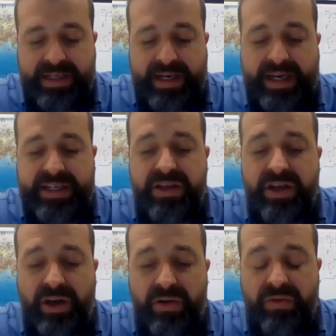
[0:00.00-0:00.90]
I
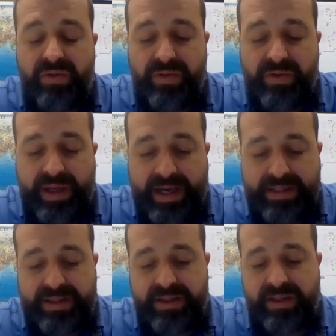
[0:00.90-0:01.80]
know
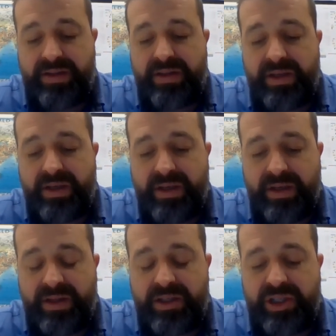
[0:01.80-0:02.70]
that
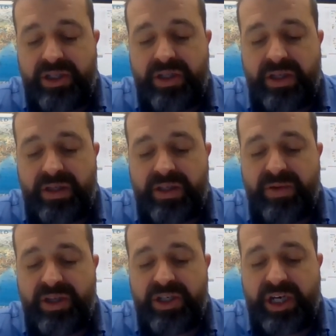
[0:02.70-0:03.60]
some
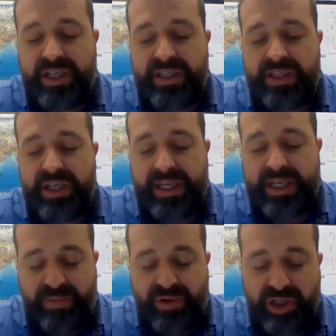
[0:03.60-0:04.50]
of the
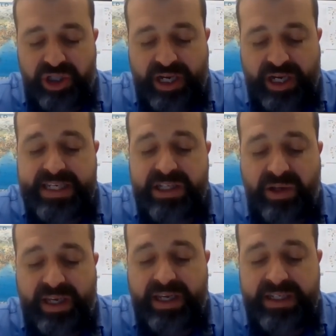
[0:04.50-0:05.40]
GSS project is
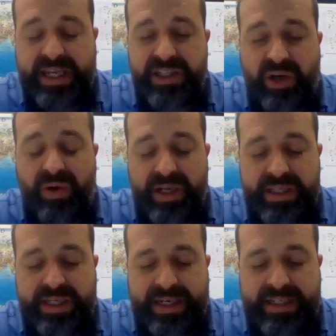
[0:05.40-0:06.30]
looking at data
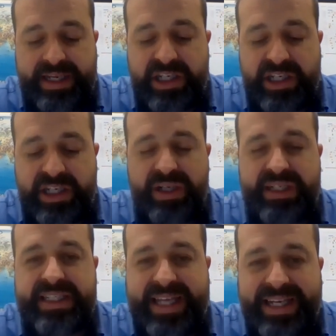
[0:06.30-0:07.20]
quality and data
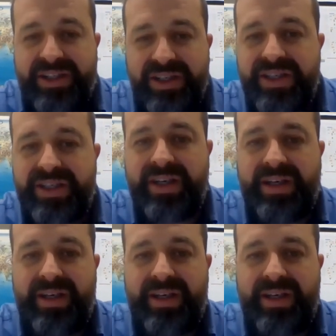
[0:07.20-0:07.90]
quality standards